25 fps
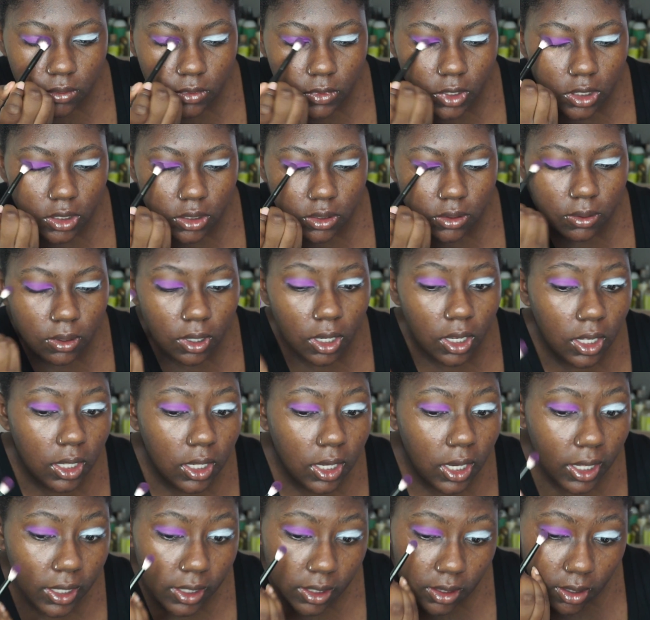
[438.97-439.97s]
That's why I
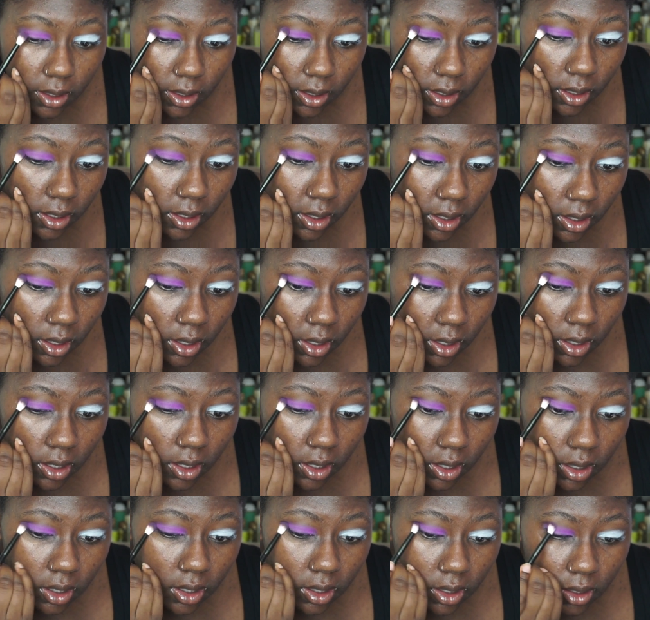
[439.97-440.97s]
like the
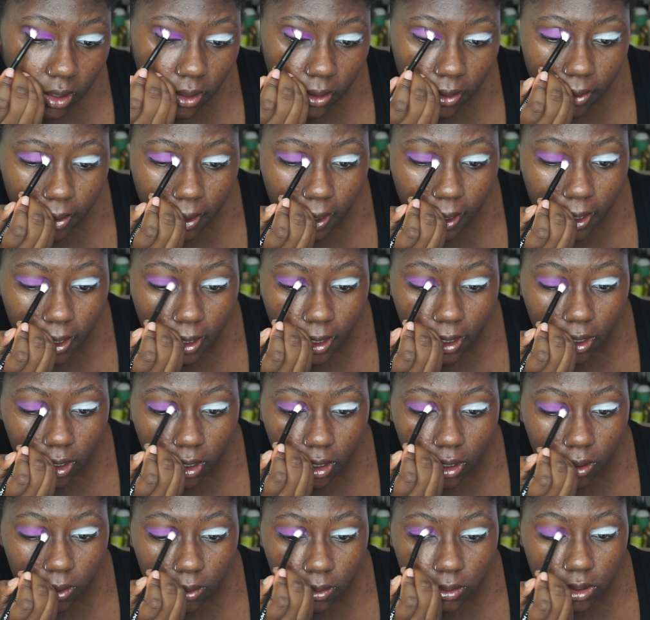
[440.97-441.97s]

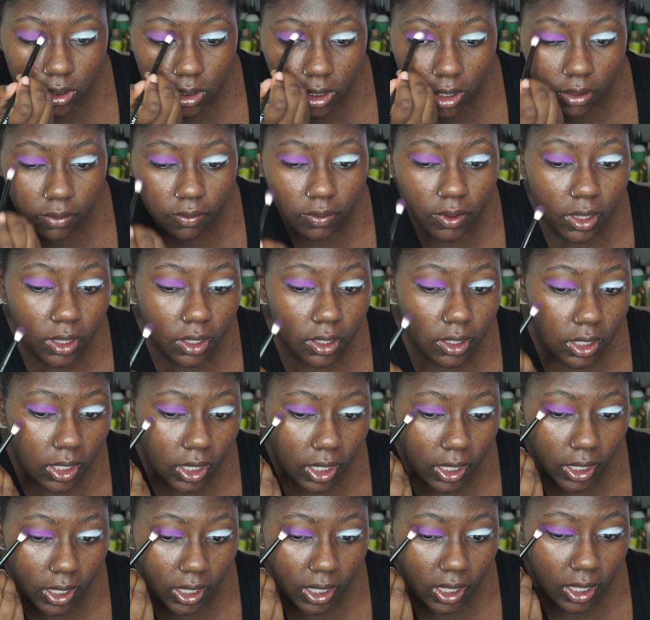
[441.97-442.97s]
use of it.
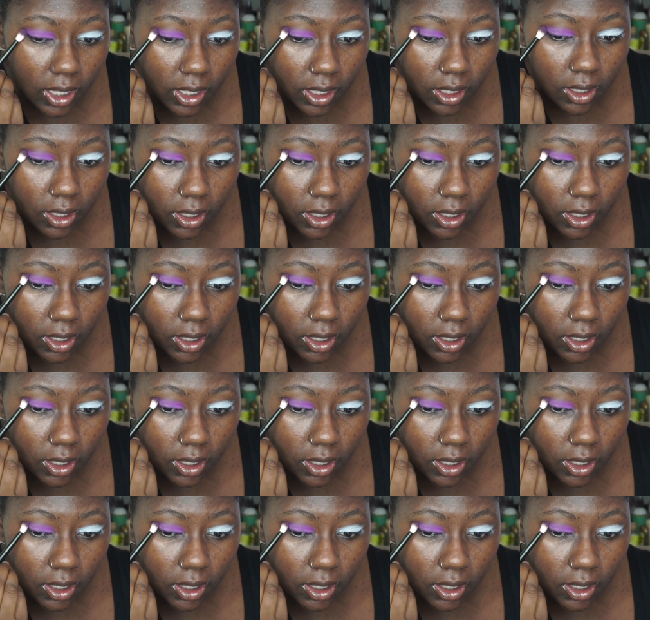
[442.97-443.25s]
Like